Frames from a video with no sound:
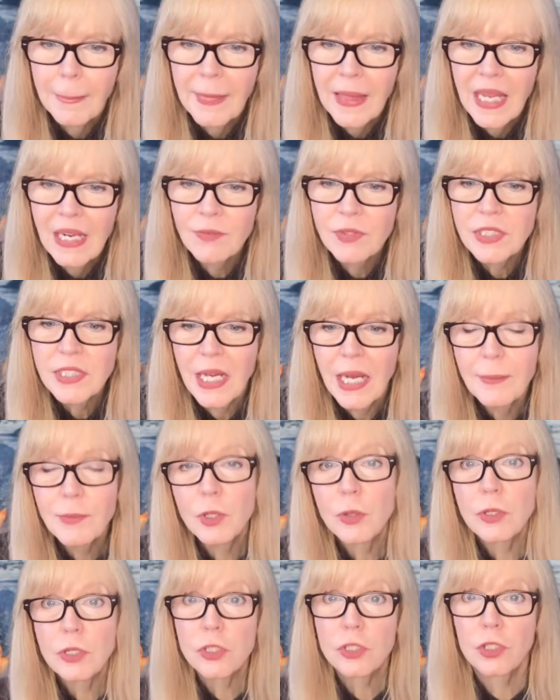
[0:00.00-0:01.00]
every time
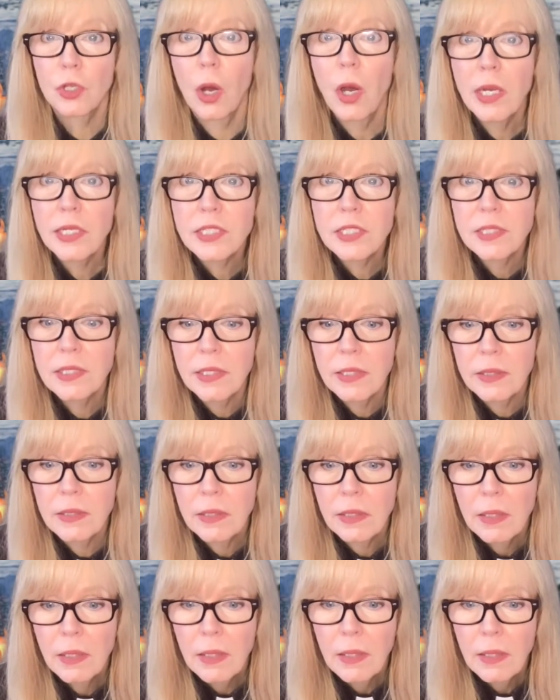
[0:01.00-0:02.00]
you're
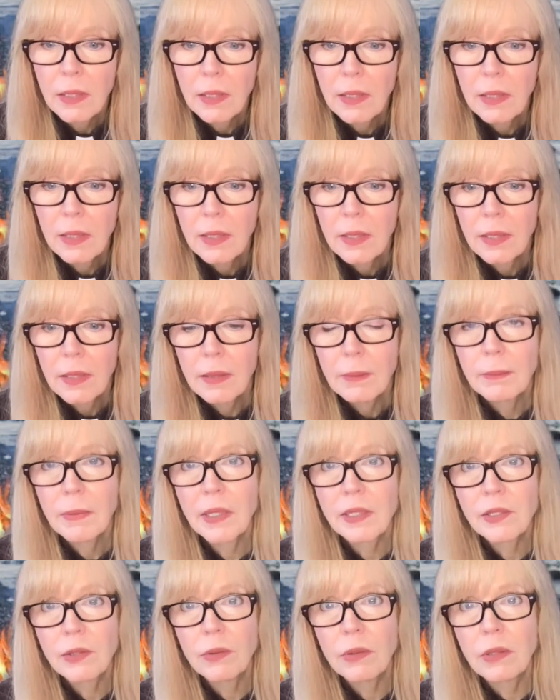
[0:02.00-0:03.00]
exhausted by
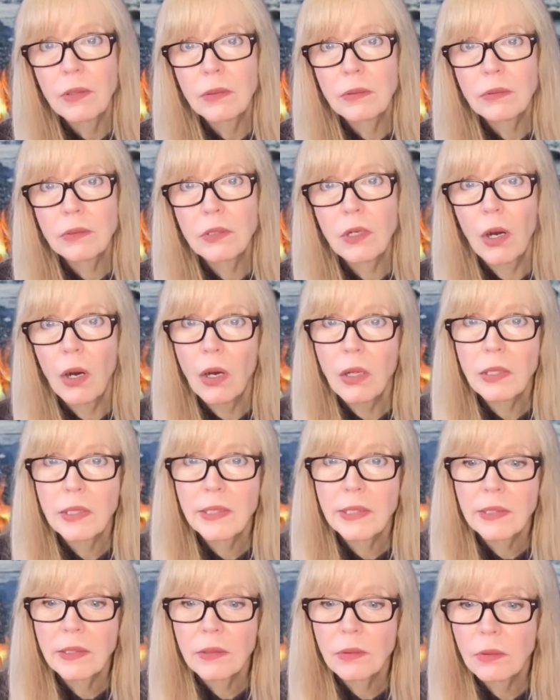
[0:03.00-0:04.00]
your own
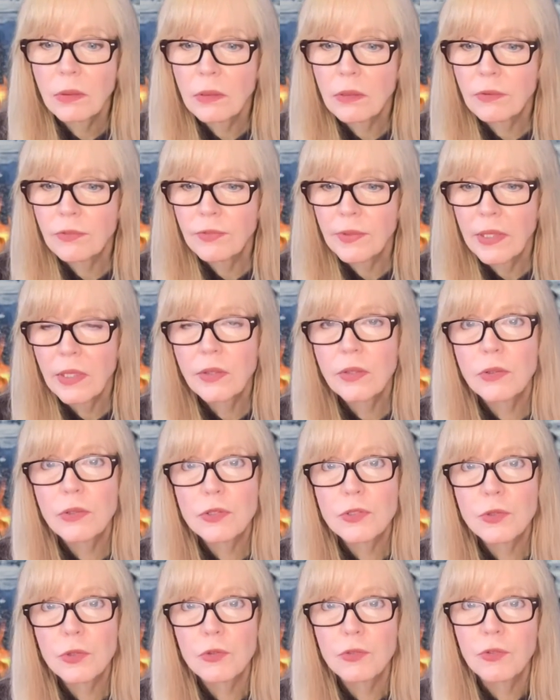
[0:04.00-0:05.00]
calling or
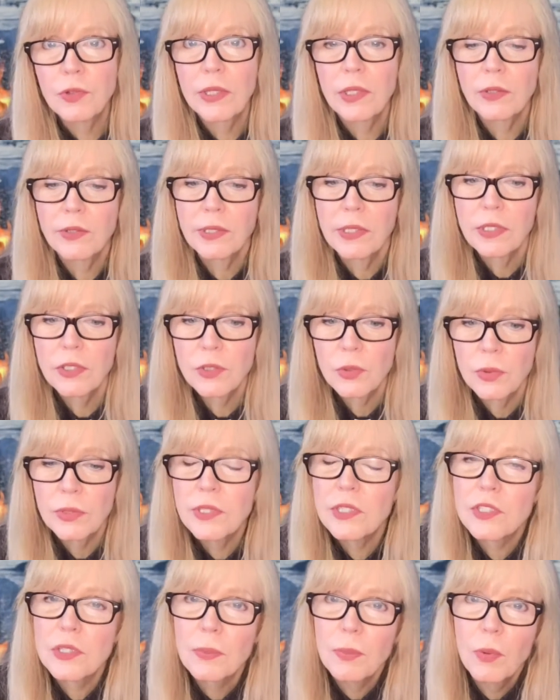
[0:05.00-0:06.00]
failures or frailties or
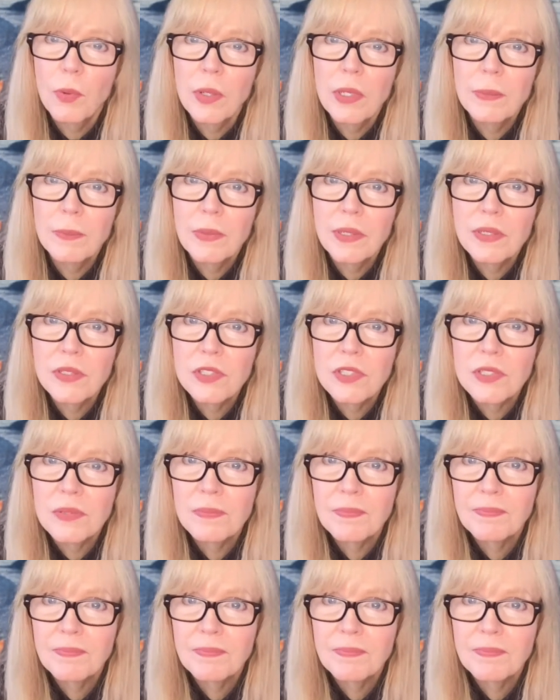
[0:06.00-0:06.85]
disappointments,